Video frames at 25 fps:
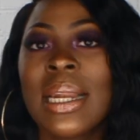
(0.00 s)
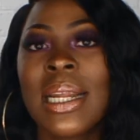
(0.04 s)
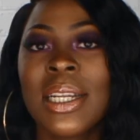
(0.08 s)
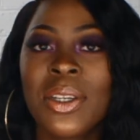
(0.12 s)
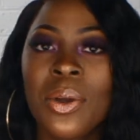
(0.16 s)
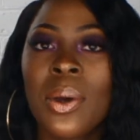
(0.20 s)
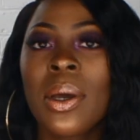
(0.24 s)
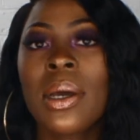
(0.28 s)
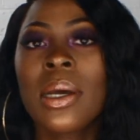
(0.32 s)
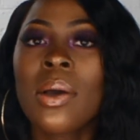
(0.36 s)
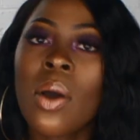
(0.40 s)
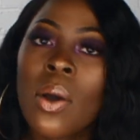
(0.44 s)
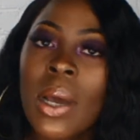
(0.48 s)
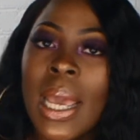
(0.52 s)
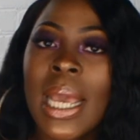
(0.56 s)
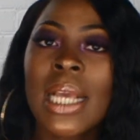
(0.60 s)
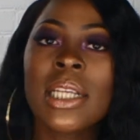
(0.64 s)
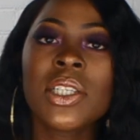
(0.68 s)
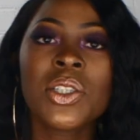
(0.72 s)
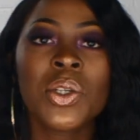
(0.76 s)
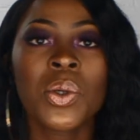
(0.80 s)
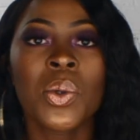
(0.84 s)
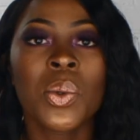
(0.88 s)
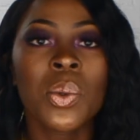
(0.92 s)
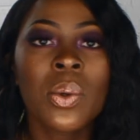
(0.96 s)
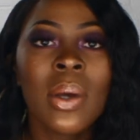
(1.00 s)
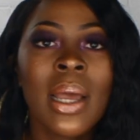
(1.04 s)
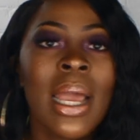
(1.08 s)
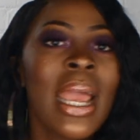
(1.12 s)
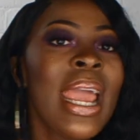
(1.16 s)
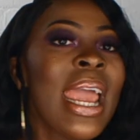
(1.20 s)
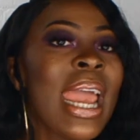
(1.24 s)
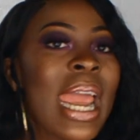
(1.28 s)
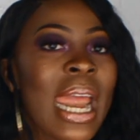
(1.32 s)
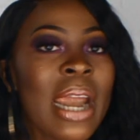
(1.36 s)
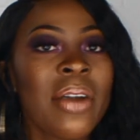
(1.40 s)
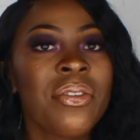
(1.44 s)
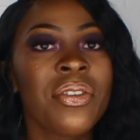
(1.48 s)
I do an occasional
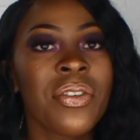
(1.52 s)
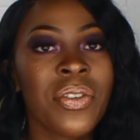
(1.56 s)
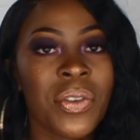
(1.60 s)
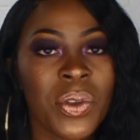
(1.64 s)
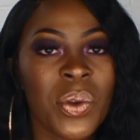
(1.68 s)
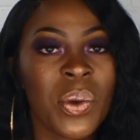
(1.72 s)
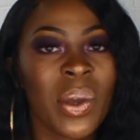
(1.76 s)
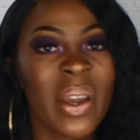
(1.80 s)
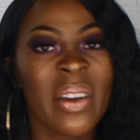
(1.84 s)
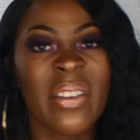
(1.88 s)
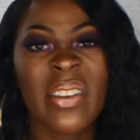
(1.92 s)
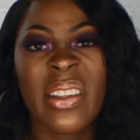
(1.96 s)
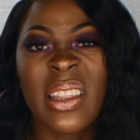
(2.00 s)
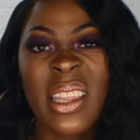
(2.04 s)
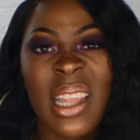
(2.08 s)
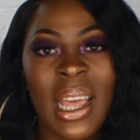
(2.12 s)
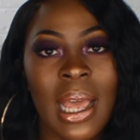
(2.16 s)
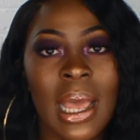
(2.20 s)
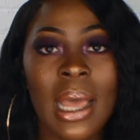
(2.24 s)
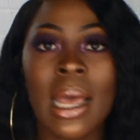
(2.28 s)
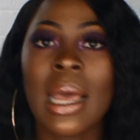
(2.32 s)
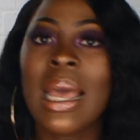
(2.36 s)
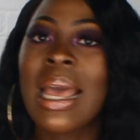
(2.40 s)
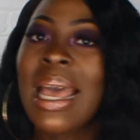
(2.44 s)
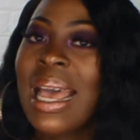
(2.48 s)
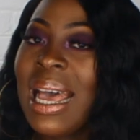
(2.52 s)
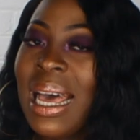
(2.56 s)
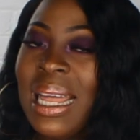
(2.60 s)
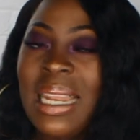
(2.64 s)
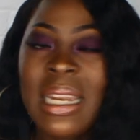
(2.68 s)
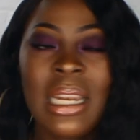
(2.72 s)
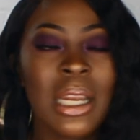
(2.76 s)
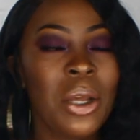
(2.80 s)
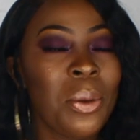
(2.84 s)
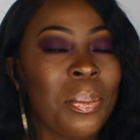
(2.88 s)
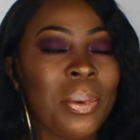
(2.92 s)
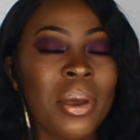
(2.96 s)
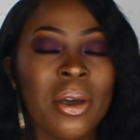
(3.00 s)
hair review here and there, a
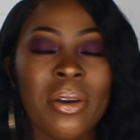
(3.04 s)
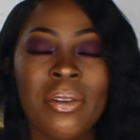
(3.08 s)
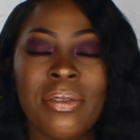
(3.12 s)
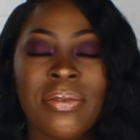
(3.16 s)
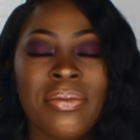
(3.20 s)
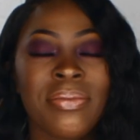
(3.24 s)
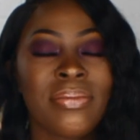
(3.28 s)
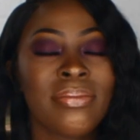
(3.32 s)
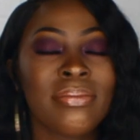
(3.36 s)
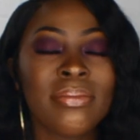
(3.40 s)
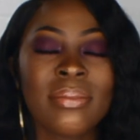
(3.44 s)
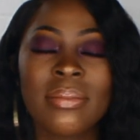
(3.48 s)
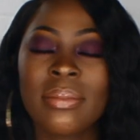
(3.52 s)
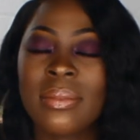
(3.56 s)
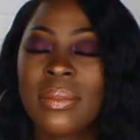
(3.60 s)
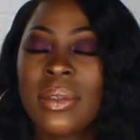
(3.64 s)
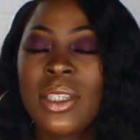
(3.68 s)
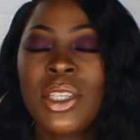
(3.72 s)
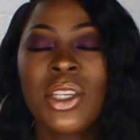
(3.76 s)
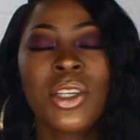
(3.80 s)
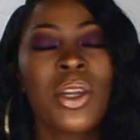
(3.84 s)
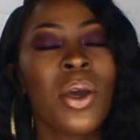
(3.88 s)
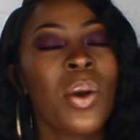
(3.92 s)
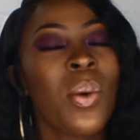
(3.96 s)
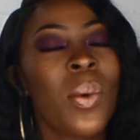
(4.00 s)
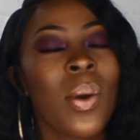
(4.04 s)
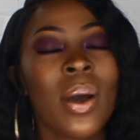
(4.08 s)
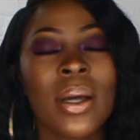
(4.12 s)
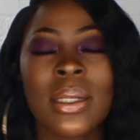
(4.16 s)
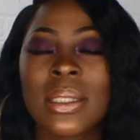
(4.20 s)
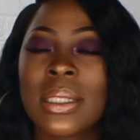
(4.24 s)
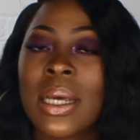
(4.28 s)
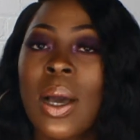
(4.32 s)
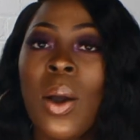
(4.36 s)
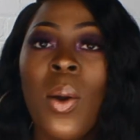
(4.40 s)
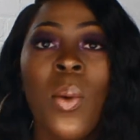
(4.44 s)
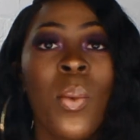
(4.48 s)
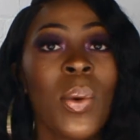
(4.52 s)
little bit of, you know what,
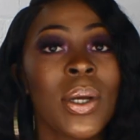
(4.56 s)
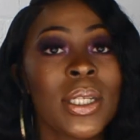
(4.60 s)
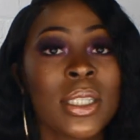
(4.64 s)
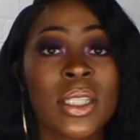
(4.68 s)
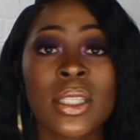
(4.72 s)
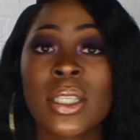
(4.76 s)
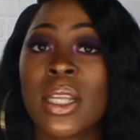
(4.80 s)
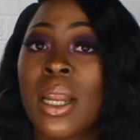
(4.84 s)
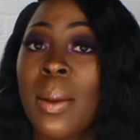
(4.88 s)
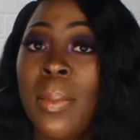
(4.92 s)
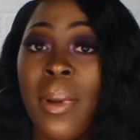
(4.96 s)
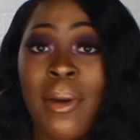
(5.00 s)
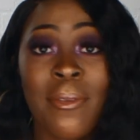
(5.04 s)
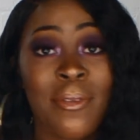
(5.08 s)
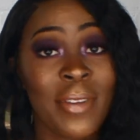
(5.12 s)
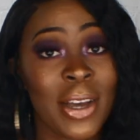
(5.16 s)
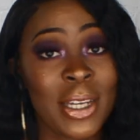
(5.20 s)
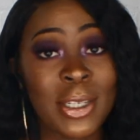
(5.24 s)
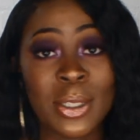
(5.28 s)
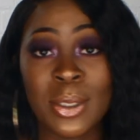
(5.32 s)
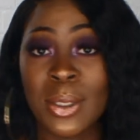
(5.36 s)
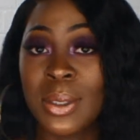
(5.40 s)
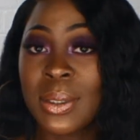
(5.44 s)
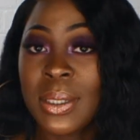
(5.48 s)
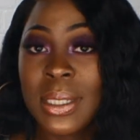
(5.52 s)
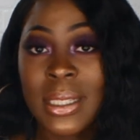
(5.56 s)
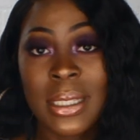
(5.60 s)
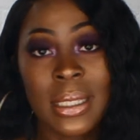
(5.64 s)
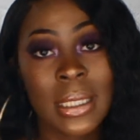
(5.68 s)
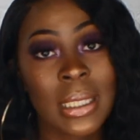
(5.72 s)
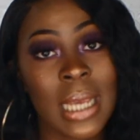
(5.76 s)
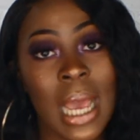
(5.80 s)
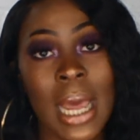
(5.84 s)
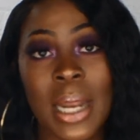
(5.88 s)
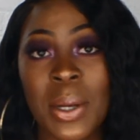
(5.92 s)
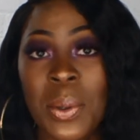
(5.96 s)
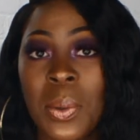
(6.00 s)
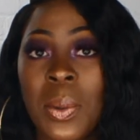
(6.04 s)
we're just all about fashion on this
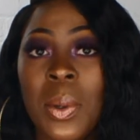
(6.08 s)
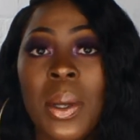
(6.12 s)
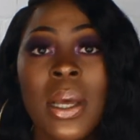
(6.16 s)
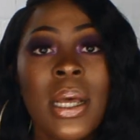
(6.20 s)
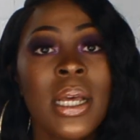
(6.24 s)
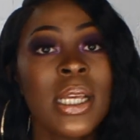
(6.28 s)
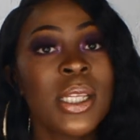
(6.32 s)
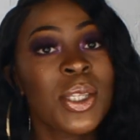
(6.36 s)
channel.